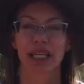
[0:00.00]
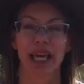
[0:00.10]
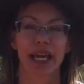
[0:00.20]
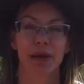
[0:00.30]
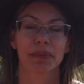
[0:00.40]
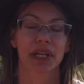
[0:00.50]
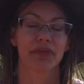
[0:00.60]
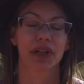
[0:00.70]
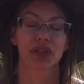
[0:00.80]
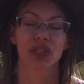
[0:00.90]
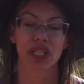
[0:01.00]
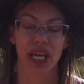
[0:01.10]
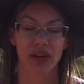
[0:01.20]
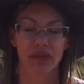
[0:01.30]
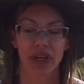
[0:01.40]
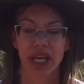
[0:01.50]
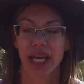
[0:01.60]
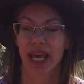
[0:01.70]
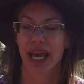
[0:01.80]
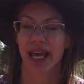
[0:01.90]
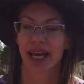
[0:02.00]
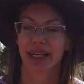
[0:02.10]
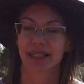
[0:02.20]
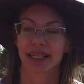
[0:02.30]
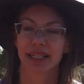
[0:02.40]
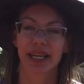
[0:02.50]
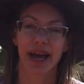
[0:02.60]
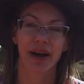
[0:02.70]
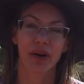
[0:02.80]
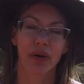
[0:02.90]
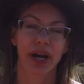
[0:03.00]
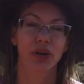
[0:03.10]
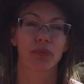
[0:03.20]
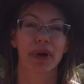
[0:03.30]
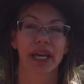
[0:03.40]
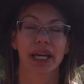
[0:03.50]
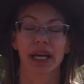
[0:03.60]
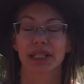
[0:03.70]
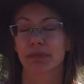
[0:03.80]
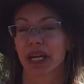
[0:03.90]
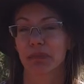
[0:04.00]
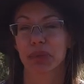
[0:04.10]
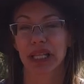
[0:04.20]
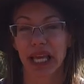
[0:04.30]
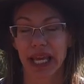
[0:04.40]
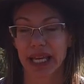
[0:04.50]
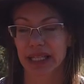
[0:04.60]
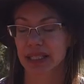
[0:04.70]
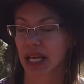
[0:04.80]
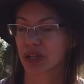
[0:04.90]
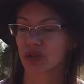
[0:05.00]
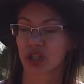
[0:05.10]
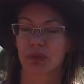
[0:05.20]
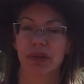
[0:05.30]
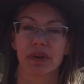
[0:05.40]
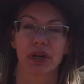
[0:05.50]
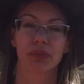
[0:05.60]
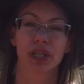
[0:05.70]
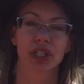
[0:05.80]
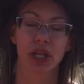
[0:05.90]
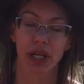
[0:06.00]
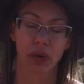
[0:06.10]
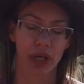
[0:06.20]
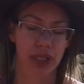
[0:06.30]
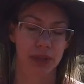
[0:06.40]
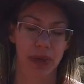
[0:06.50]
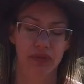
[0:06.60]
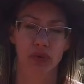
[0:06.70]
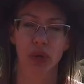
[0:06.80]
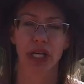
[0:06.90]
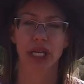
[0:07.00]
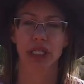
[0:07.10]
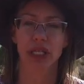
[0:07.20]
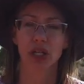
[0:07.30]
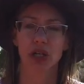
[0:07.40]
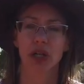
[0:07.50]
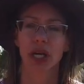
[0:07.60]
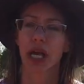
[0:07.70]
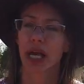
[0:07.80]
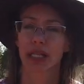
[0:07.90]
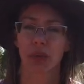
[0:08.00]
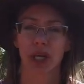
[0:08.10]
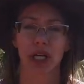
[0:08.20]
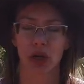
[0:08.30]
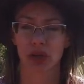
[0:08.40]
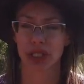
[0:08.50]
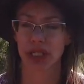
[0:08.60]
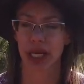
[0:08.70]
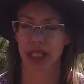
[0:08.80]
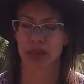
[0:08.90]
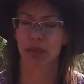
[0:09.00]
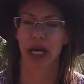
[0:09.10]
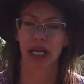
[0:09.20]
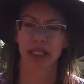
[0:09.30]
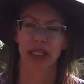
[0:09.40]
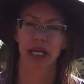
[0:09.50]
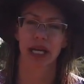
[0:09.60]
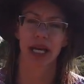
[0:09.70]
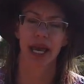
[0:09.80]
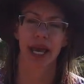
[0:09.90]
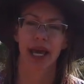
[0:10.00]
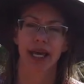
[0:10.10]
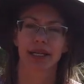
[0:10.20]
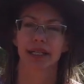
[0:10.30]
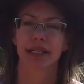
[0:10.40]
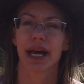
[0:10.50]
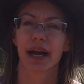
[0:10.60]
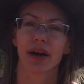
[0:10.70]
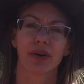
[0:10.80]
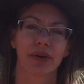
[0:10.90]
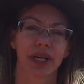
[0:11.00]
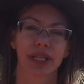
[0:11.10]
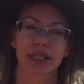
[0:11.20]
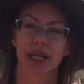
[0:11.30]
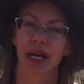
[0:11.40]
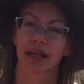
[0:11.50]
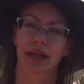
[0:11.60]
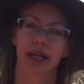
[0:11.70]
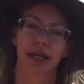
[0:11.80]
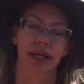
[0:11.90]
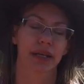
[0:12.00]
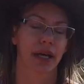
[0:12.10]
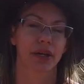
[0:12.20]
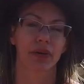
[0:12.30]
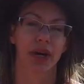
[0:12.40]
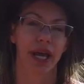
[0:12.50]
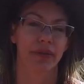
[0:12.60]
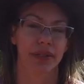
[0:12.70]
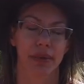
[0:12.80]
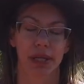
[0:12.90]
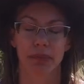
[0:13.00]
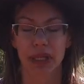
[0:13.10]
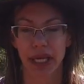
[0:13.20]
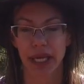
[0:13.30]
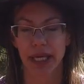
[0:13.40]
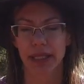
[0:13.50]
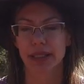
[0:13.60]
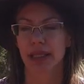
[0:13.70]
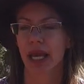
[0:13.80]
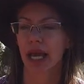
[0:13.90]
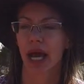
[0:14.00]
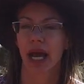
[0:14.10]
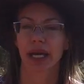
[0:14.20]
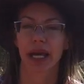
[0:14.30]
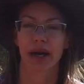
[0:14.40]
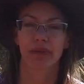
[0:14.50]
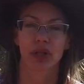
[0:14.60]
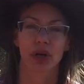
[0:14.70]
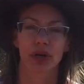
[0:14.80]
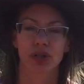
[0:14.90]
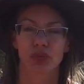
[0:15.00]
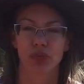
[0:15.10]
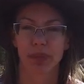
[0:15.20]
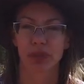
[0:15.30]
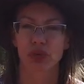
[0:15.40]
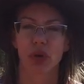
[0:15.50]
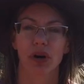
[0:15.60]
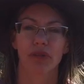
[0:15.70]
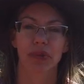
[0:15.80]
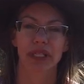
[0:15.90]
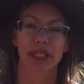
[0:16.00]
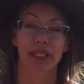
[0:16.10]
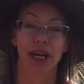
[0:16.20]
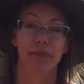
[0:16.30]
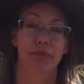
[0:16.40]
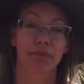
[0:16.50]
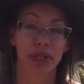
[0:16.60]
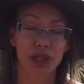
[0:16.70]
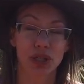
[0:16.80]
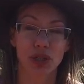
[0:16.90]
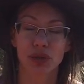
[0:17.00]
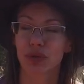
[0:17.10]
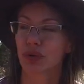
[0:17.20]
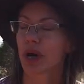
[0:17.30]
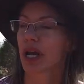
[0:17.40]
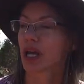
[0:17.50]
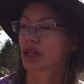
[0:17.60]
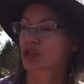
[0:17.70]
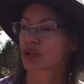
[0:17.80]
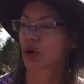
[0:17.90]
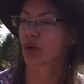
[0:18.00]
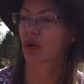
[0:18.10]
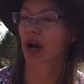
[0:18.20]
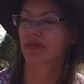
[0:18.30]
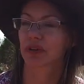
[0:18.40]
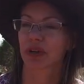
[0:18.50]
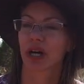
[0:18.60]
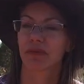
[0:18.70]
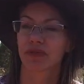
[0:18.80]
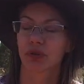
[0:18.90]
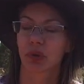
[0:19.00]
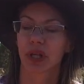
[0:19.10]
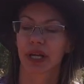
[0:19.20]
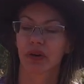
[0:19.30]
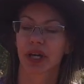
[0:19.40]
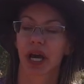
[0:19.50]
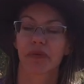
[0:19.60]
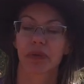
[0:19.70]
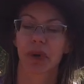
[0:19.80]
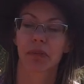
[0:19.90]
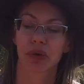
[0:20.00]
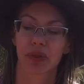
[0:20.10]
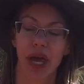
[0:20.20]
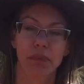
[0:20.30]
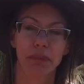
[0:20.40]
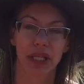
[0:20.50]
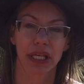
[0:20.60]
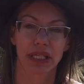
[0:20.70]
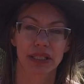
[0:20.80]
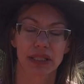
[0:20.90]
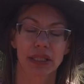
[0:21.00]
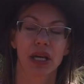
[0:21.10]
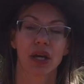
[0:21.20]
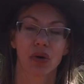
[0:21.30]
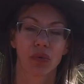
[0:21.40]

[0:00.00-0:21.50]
to camp that I felt safe. And now I don't make as many plans. I used to be very rigid, like, oh, we're going to spend 4 days here, and then we're going to go this next spot. And now it's kind of like I don't have as many plans. I have a large repertoire of places that I've been to, so I feel comfortable, like, okay, I remember that place,